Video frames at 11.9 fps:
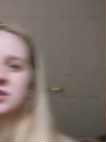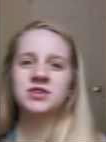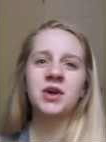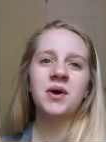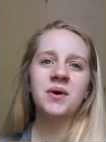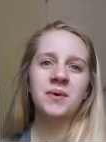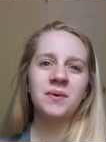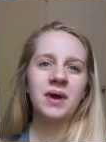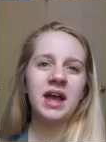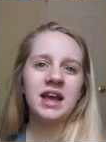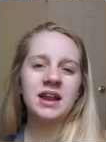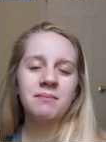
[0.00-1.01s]
So
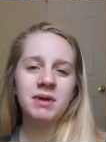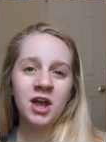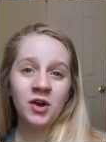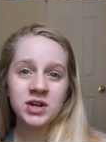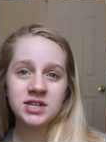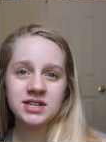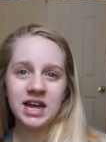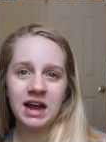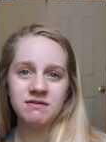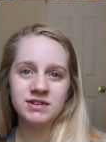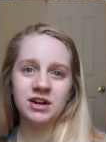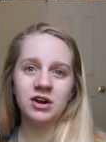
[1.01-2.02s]
in me and Chris's
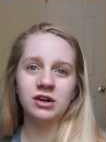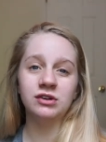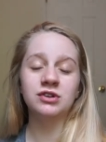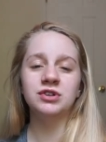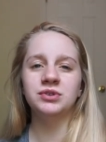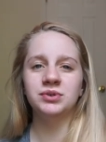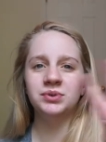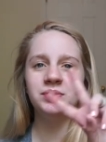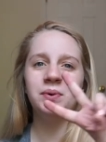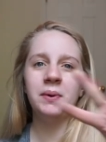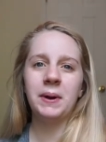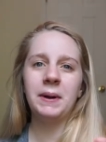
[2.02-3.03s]
lives, there are
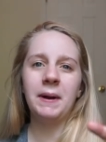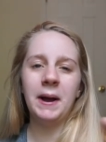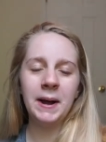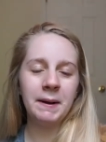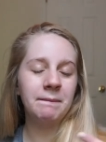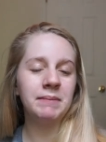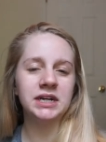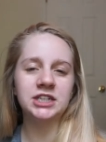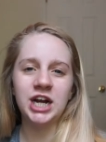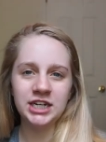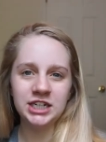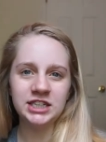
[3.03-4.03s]
two uh, big
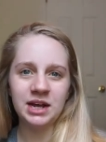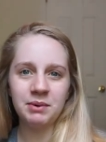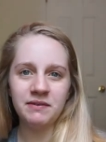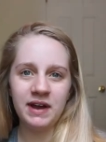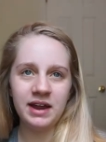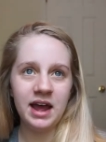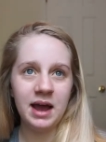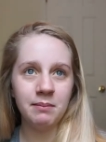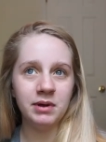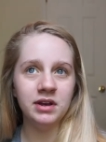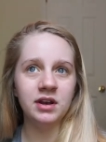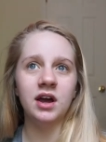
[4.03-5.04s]
changes that we've had
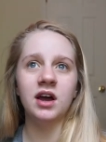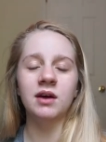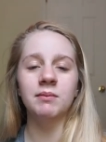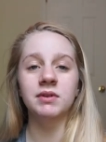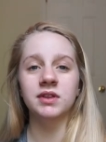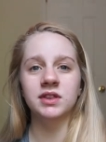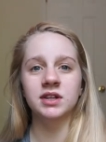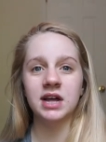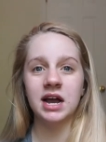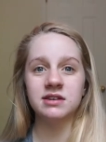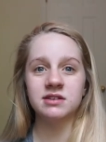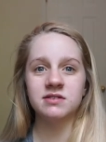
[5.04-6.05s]
happen um, within the
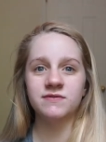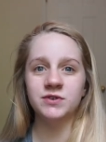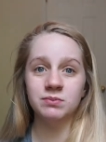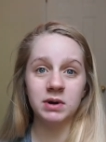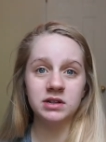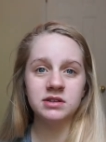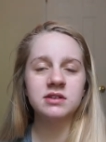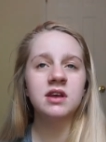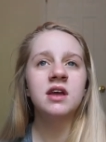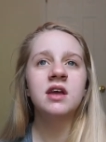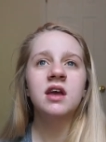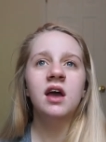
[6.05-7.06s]
last few months.
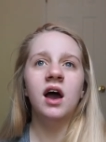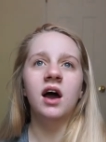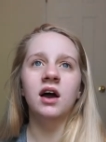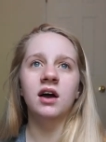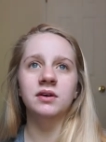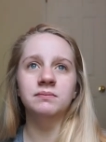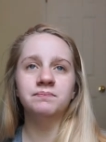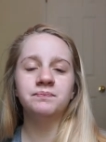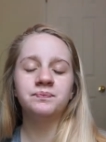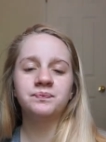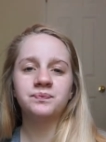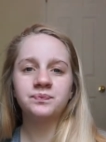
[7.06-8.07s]
Um,
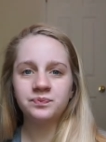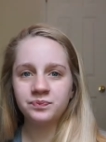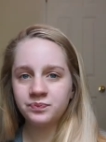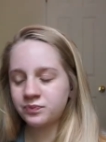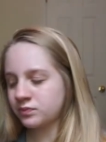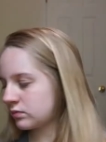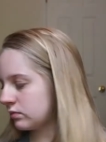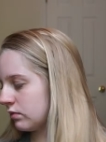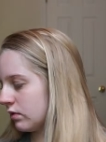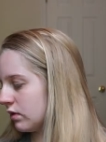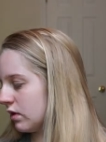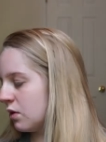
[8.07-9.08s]

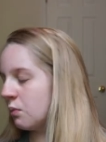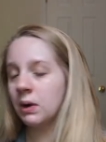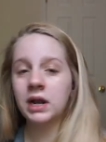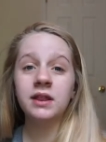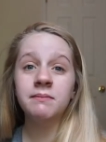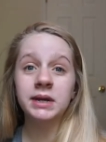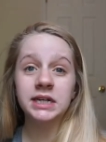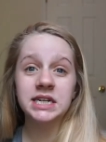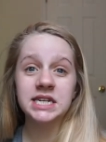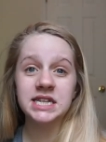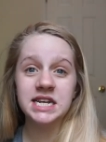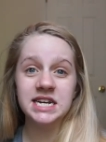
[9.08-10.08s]
one of the
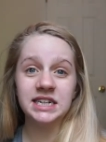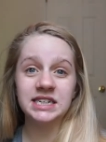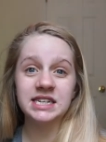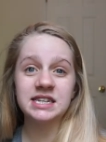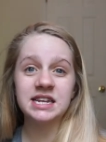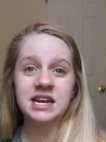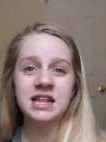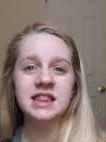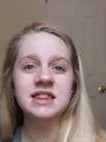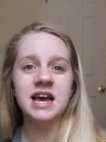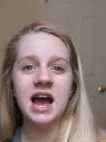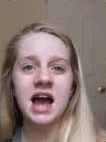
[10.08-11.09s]
biggest things
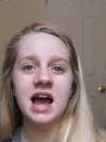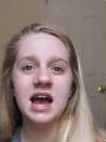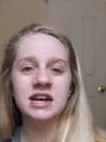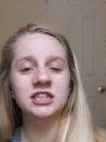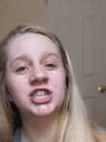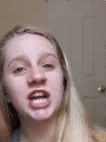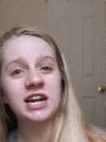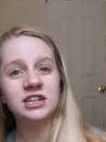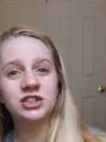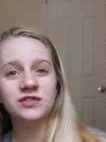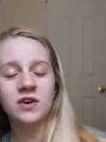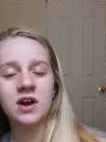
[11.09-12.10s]
that has
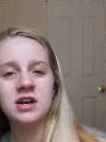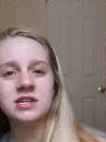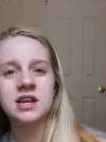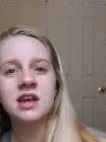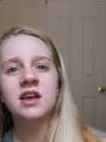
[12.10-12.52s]
changed for us